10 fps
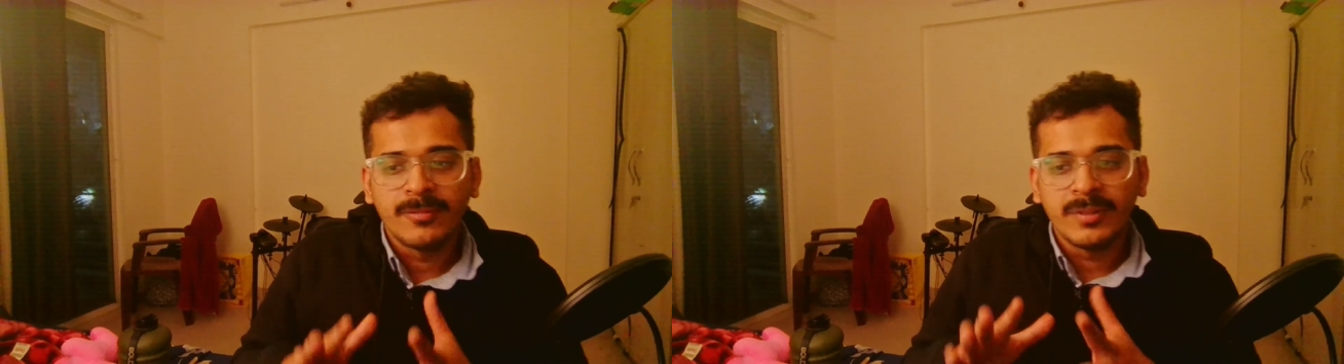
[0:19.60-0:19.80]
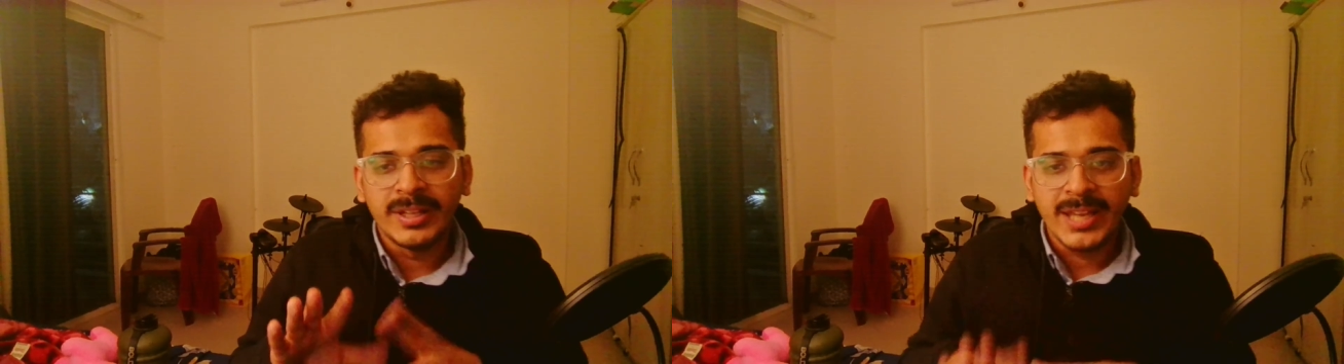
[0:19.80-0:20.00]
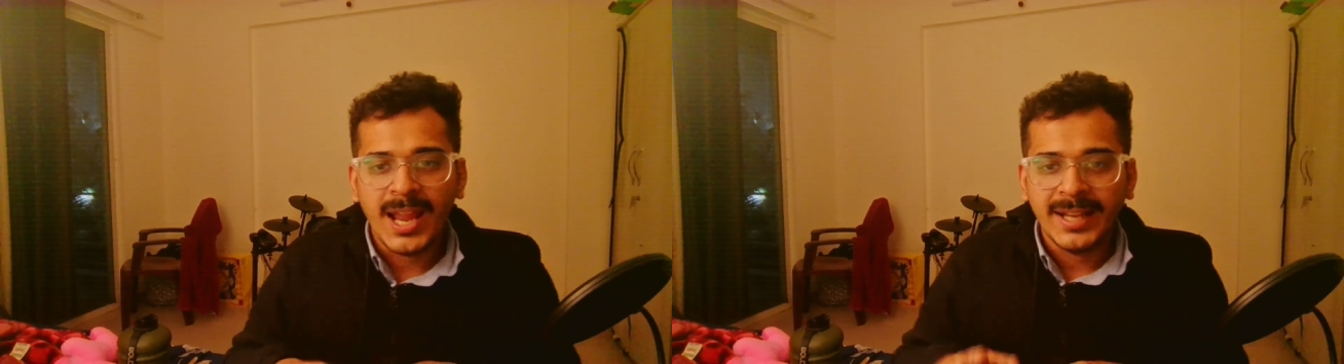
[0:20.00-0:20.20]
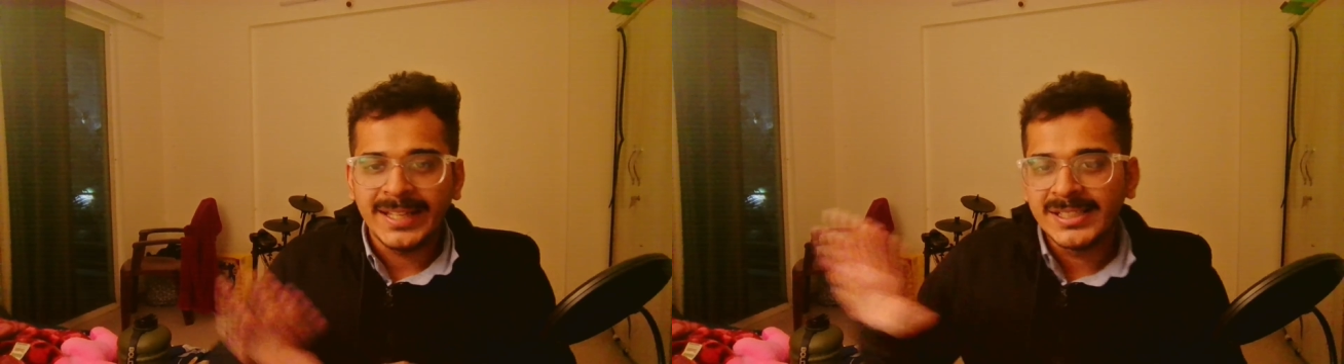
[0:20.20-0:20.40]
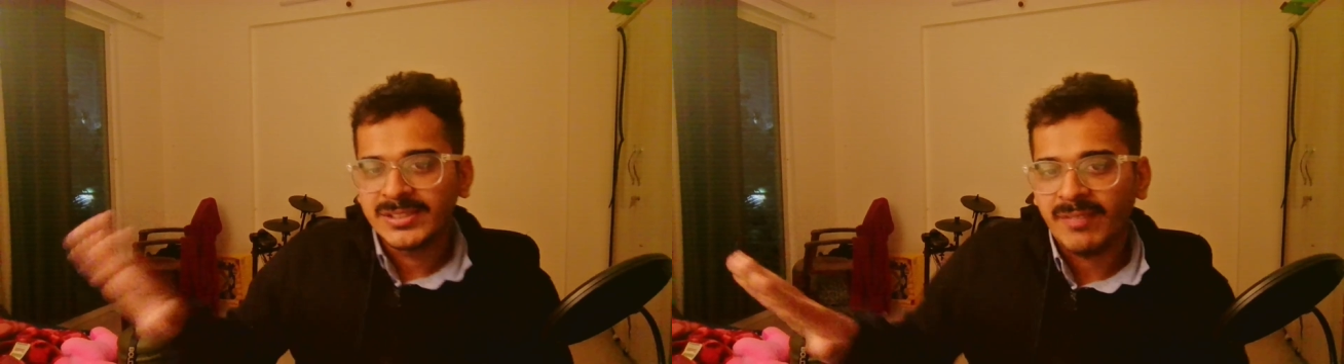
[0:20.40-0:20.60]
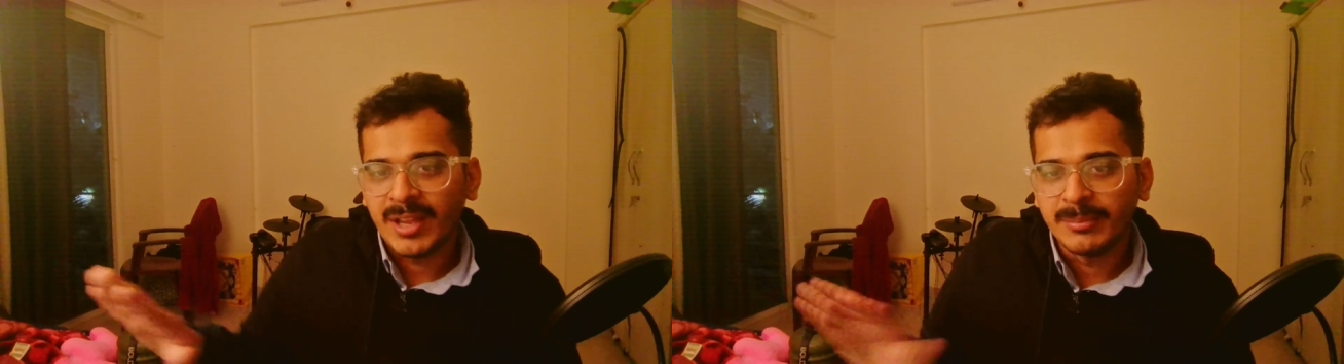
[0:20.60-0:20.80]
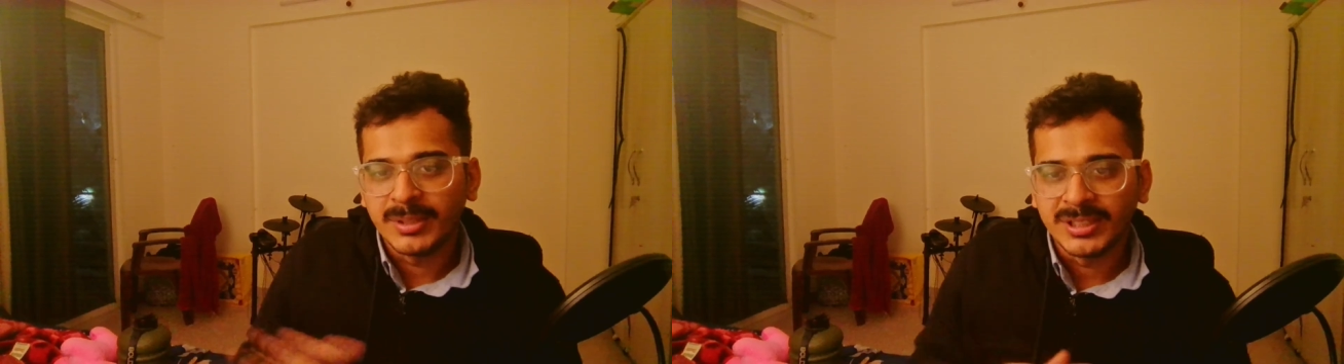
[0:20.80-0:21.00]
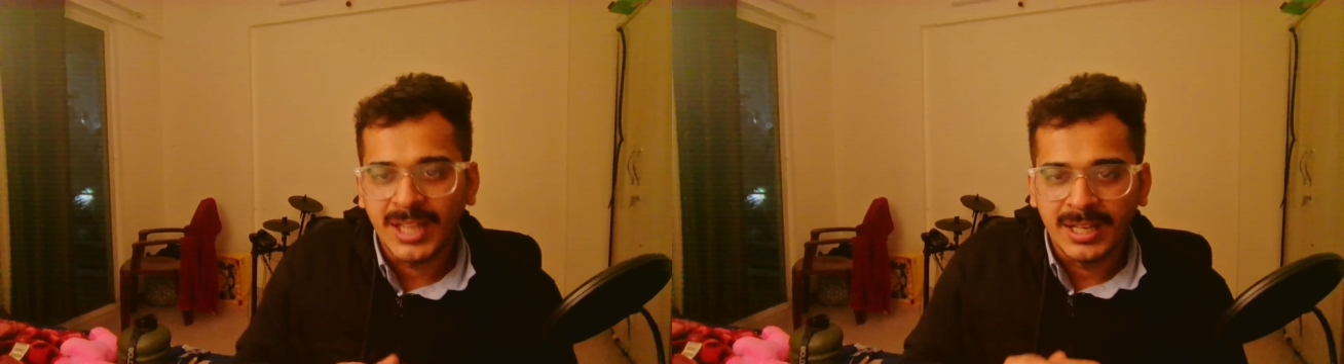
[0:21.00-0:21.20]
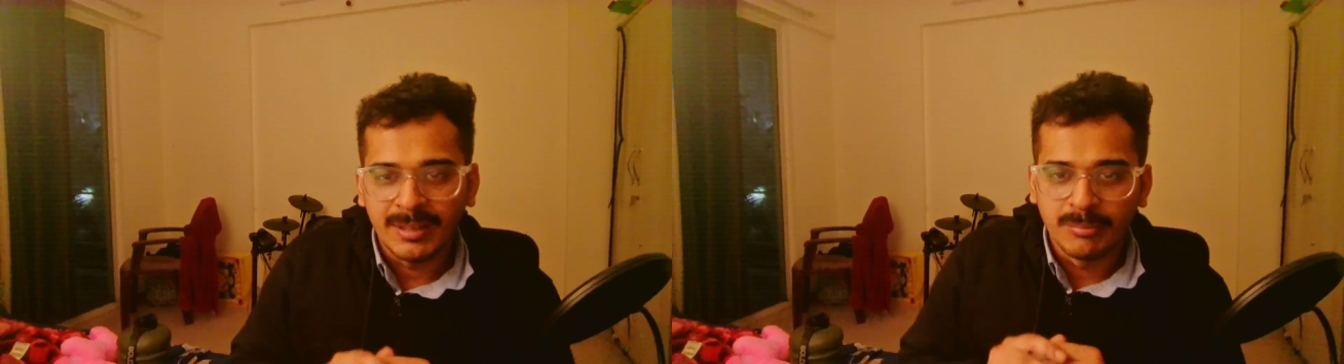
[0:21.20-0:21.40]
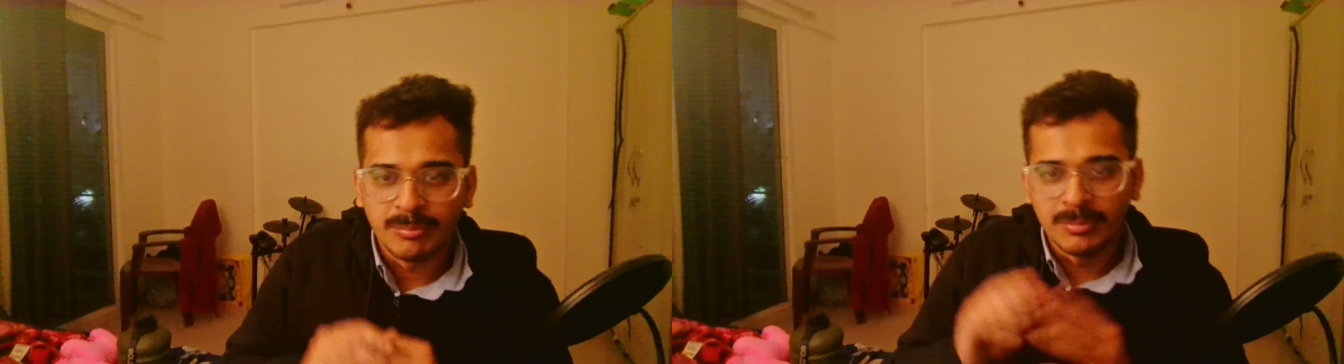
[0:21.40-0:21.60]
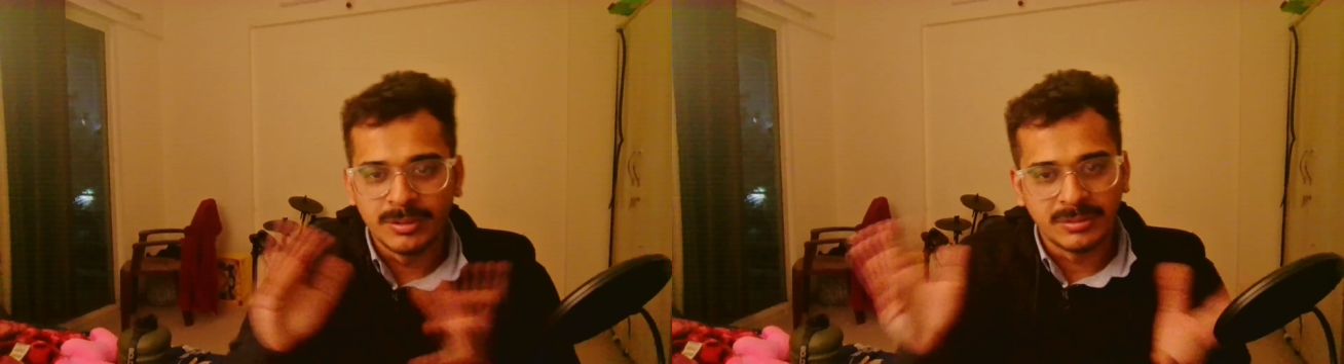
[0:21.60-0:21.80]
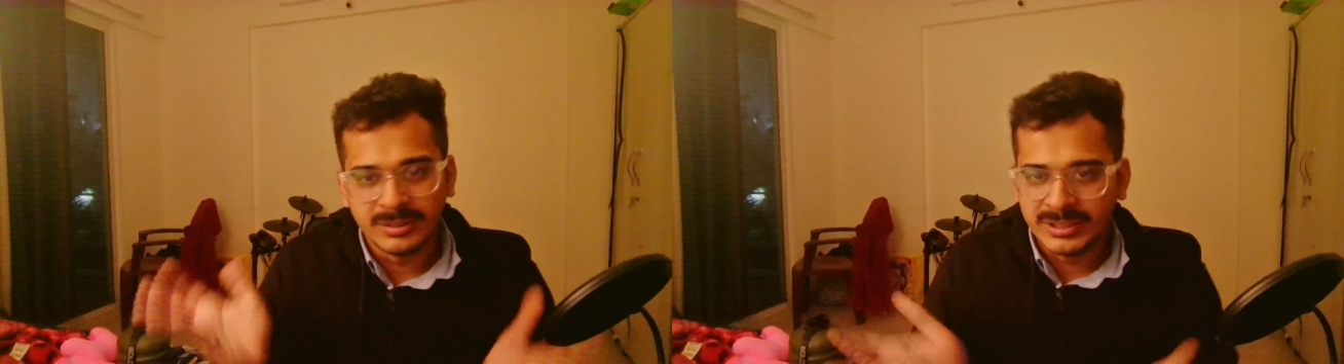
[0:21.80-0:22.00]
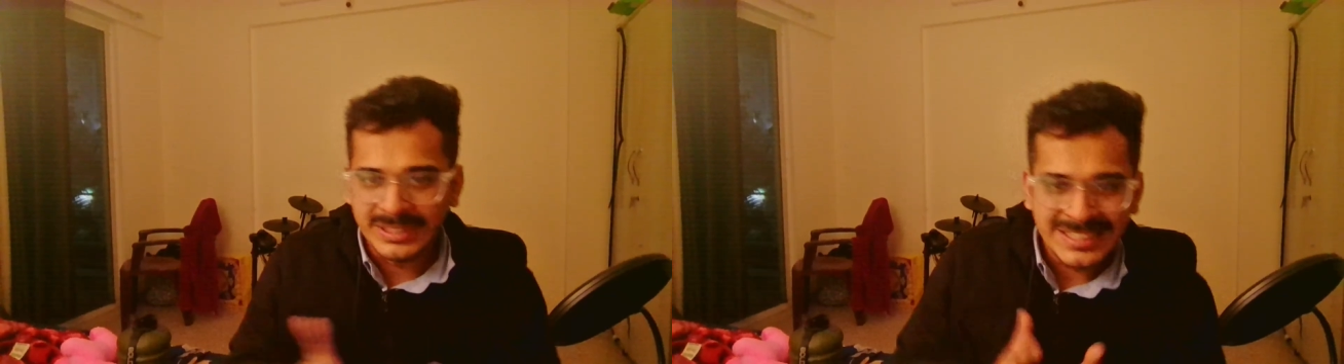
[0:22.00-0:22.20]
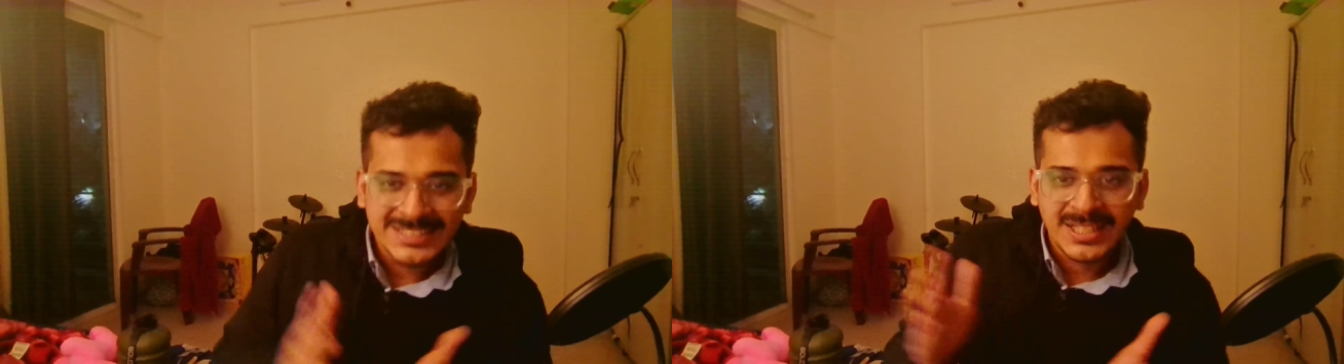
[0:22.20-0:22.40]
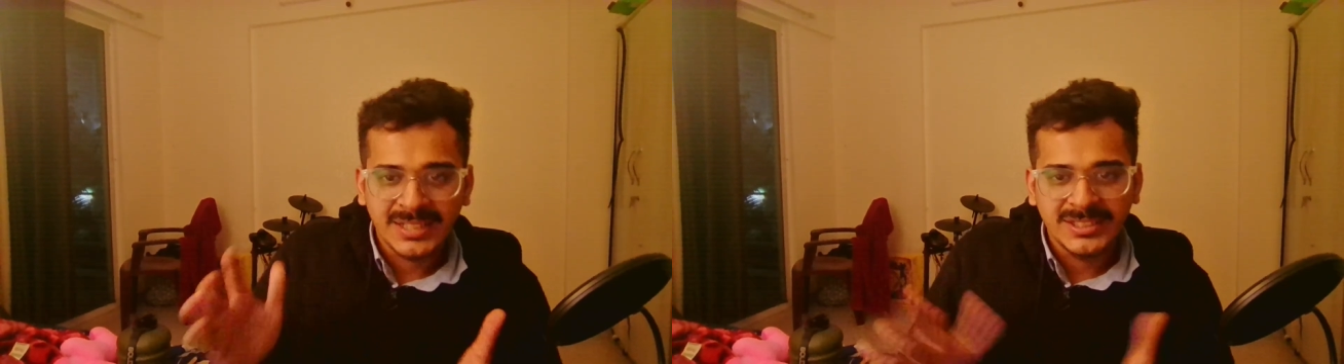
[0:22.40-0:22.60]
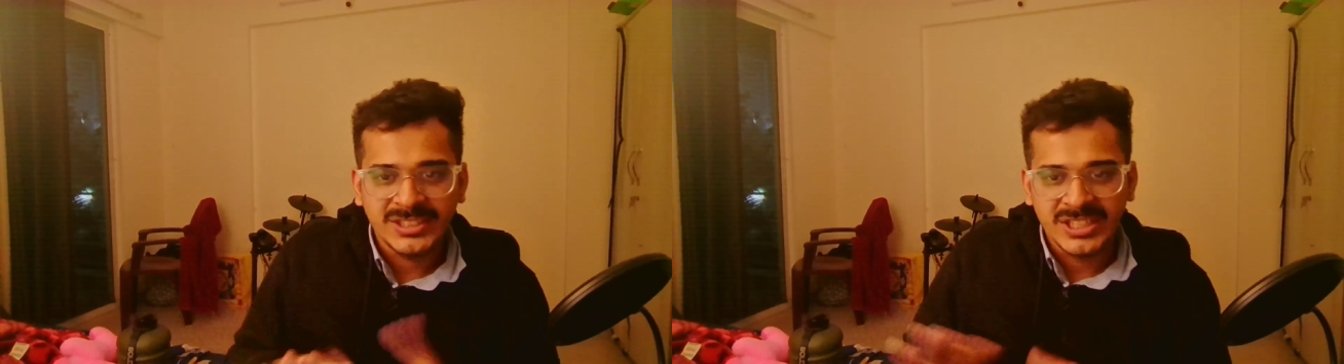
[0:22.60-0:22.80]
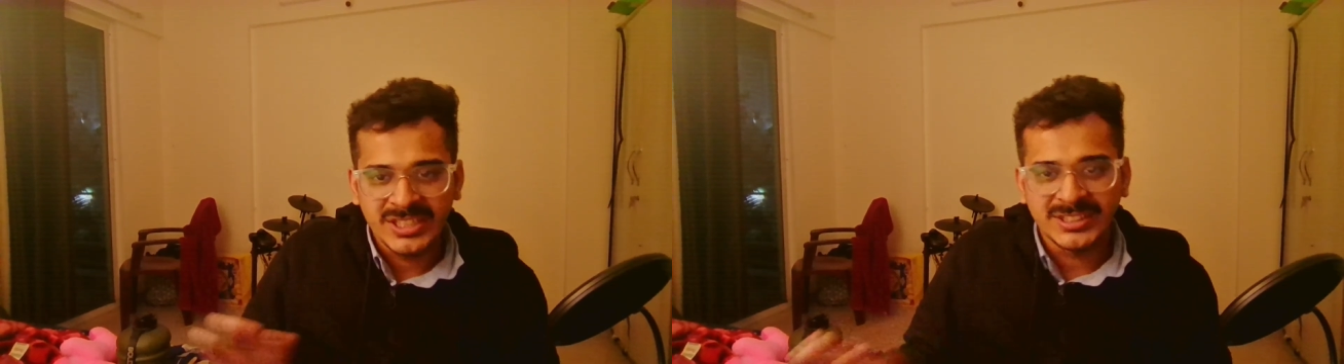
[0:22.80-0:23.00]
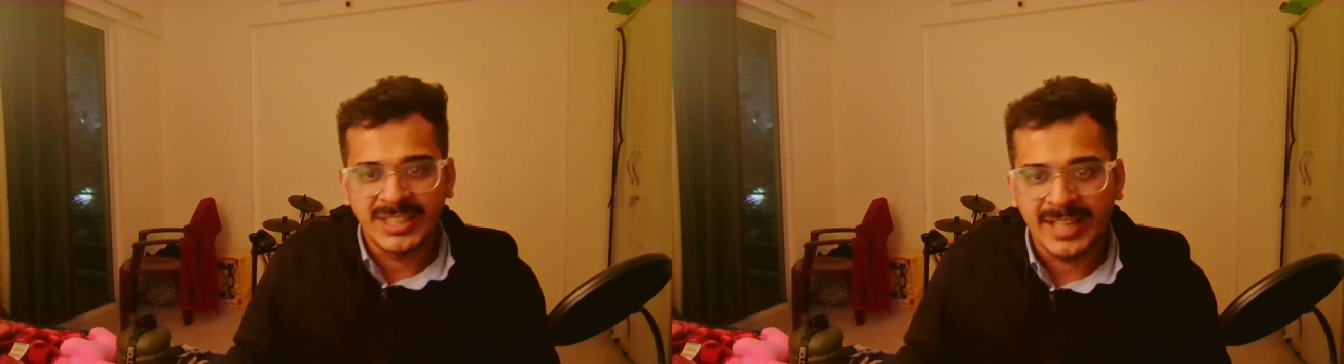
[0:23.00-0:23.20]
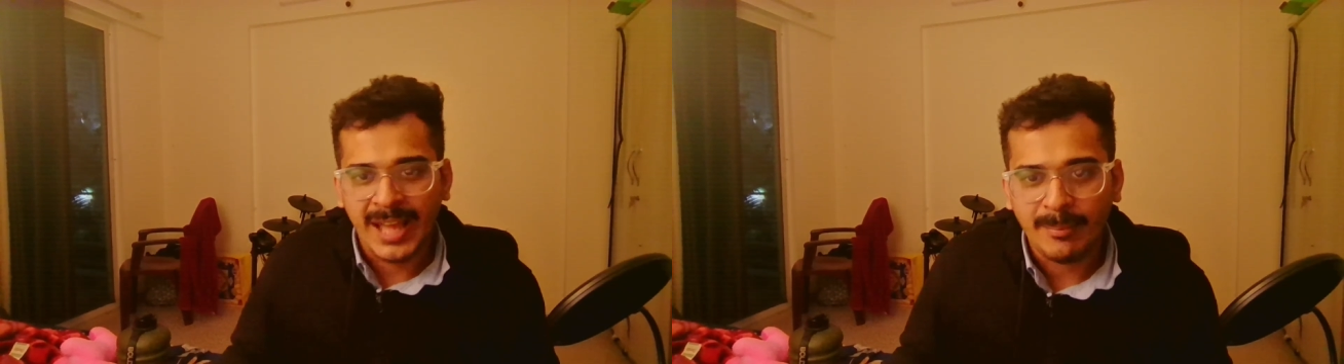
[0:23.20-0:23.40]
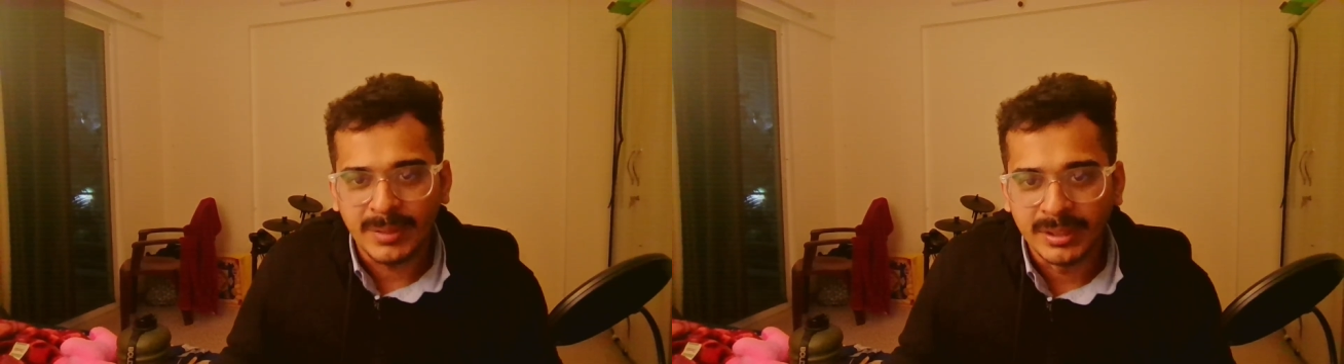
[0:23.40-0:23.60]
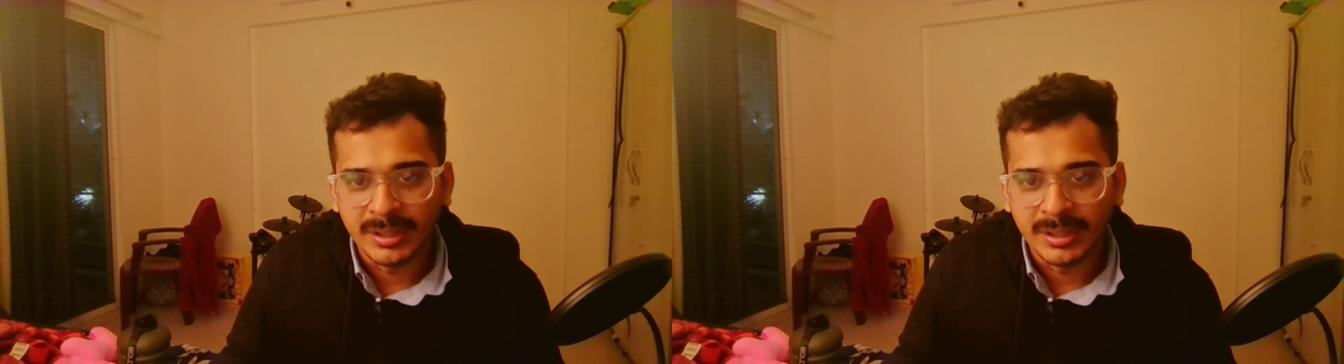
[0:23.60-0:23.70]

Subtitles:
React tells Fiber that these are the changes that happen.